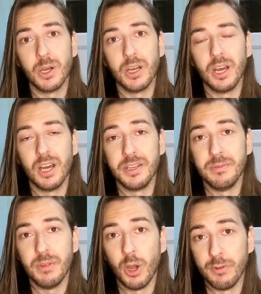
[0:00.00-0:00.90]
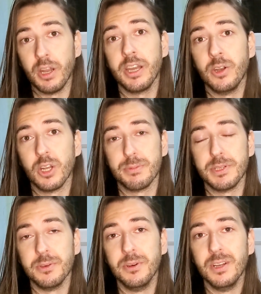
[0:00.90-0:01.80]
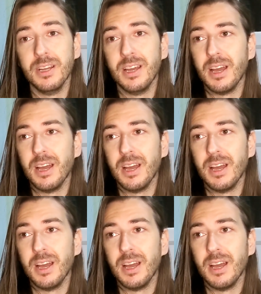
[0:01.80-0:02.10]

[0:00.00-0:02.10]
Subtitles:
overnight in hospital